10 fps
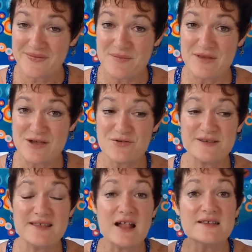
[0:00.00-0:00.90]
because
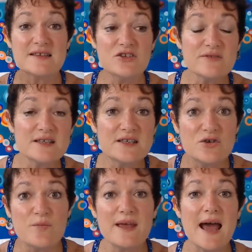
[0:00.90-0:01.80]
you'll
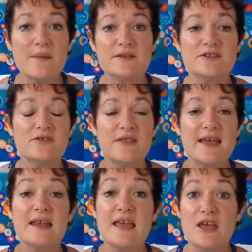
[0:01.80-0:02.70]
still be able to, they
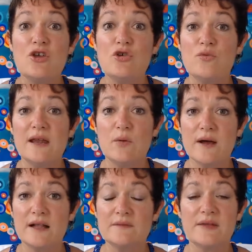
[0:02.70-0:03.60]
can hear you really
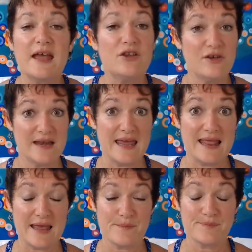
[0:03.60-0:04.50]
well and you can hear
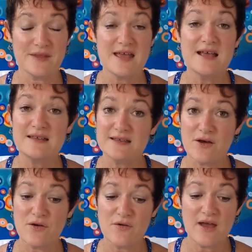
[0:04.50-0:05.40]
them.
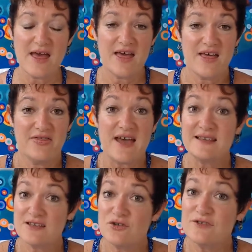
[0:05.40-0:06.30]
So
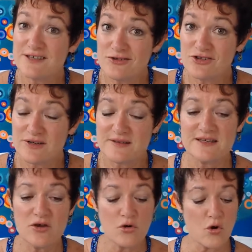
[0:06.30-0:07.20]
that's a good solution.
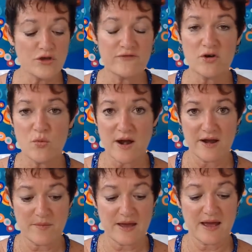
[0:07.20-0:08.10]
So all you've got to worry
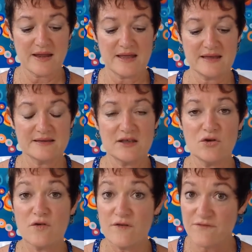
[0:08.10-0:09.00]
about is
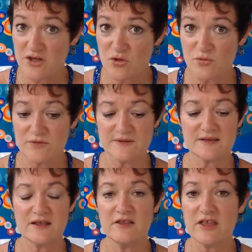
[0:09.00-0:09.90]
your
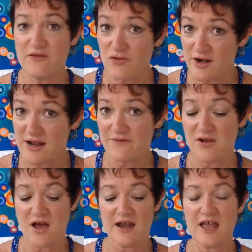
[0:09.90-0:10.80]
visuals, that you've got enough
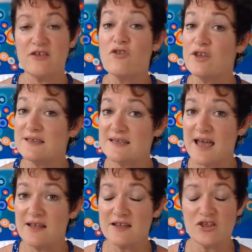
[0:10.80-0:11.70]
light and you've got your
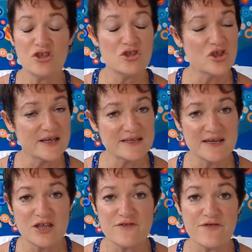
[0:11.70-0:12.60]
sound, and you just
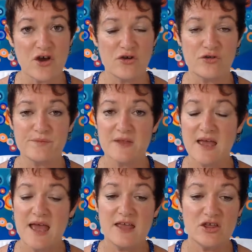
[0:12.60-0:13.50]
need your phone,
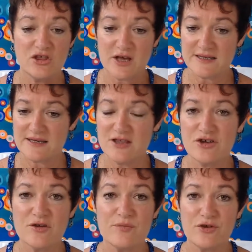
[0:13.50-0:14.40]
you just need
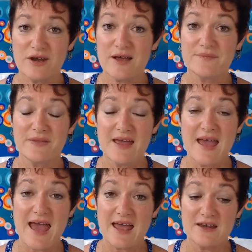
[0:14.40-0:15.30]
your computer,
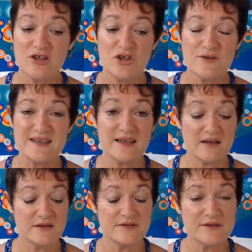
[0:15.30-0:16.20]
and using
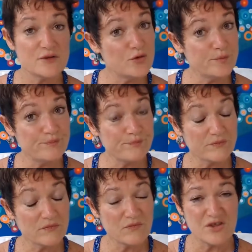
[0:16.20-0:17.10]
Zoom,
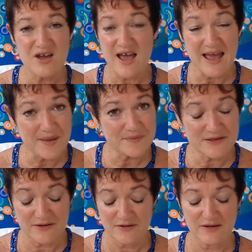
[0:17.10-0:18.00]
which I
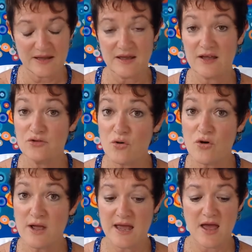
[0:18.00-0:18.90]
absolutely
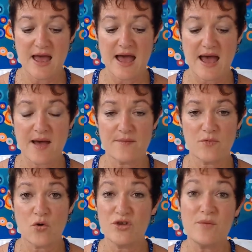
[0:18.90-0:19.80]
adore,
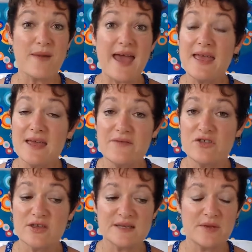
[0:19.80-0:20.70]
or you may
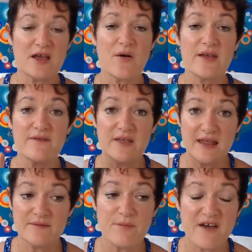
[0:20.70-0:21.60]
even just be going
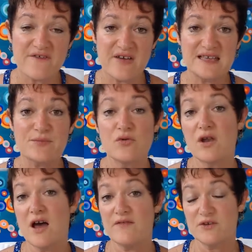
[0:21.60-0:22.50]
in by Facebook
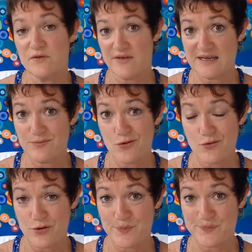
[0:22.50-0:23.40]
Live into a Facebook
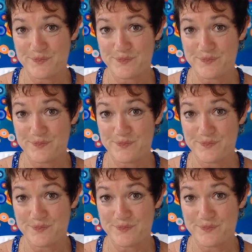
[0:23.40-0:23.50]
group.